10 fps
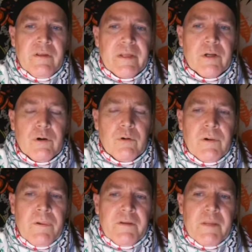you
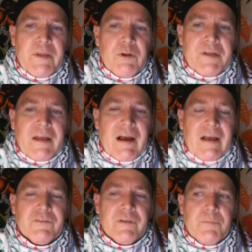know, he'd be under
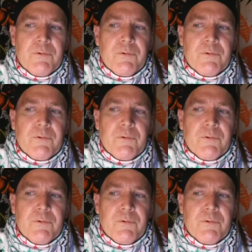constant